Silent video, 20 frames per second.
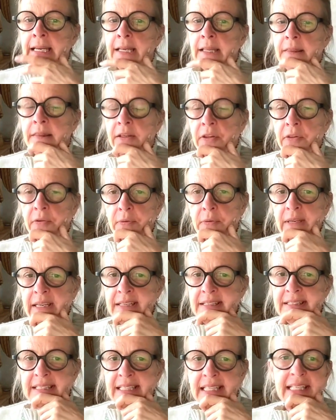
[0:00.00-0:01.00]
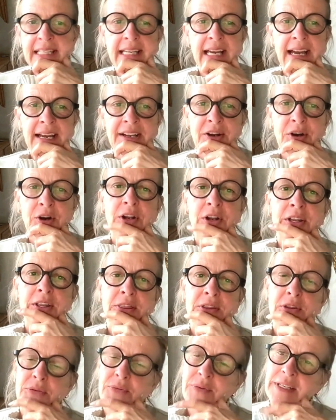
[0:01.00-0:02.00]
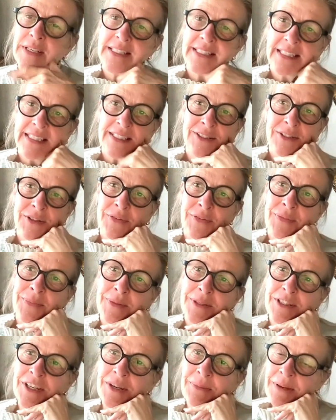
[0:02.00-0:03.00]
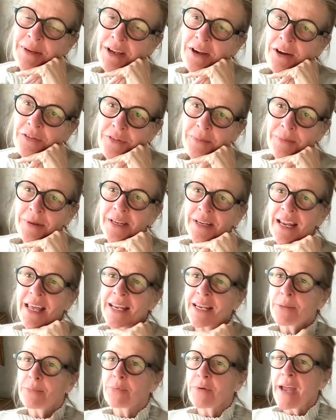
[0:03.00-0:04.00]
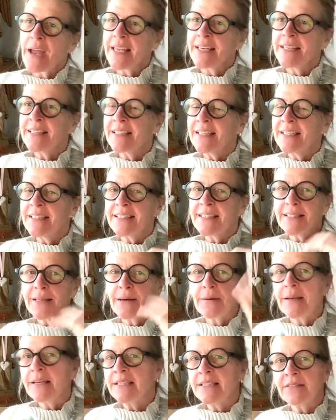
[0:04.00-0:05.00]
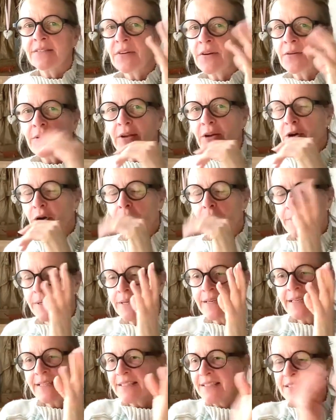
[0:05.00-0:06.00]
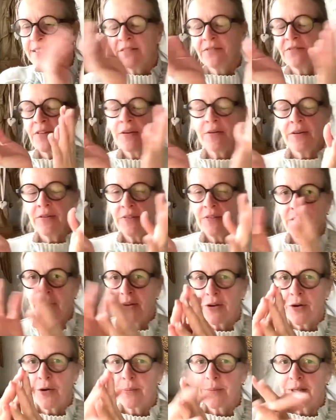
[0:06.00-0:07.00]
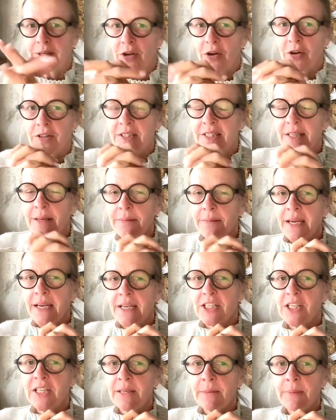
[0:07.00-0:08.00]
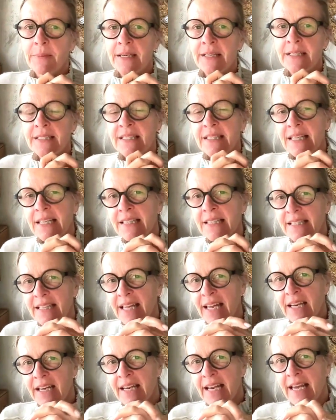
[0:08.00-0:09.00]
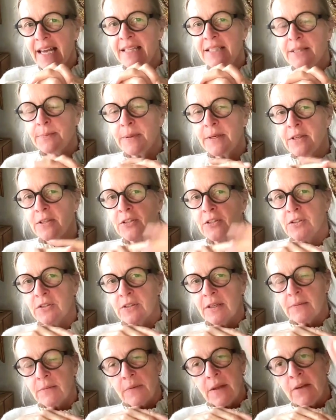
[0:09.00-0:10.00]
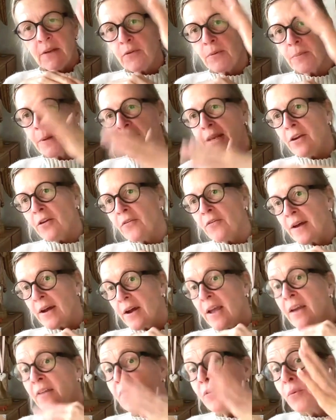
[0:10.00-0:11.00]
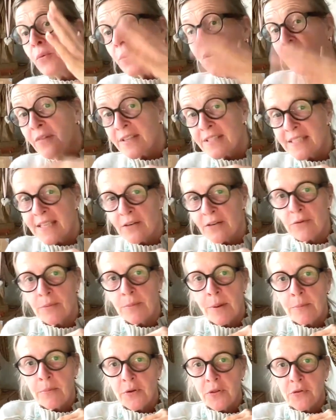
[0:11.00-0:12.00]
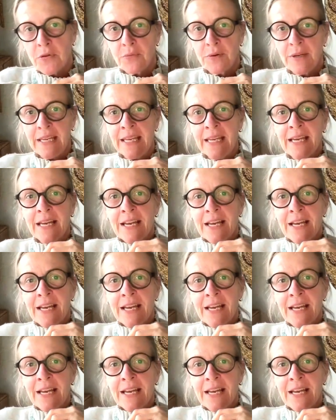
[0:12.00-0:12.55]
The 3C, I call it the 3 C's of a magnetic brand. It's a very very common concept actually, but it's kind of nice because every one of us can remember three